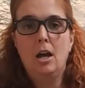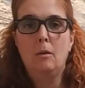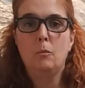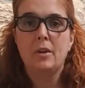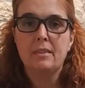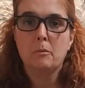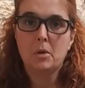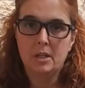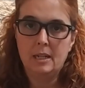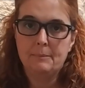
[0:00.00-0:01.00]
with the
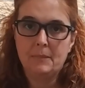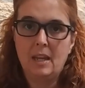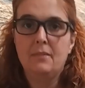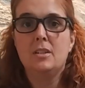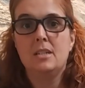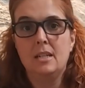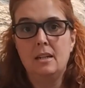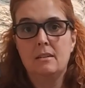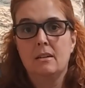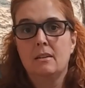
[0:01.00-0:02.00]
money and the
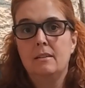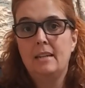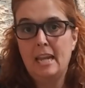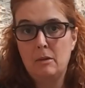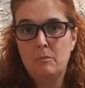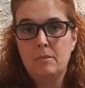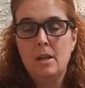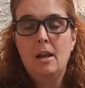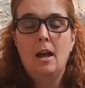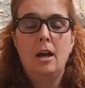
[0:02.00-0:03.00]
deed name.
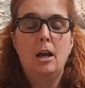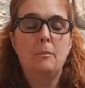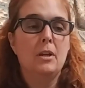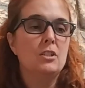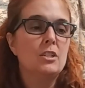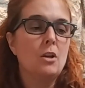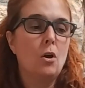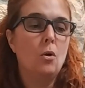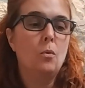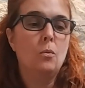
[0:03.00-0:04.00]
And
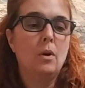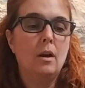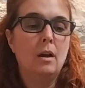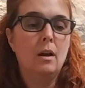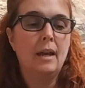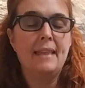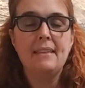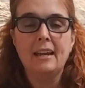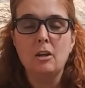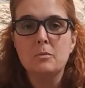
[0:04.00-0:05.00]

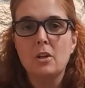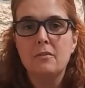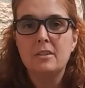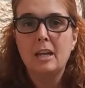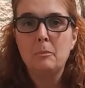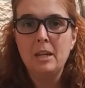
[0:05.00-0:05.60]
that comes off the down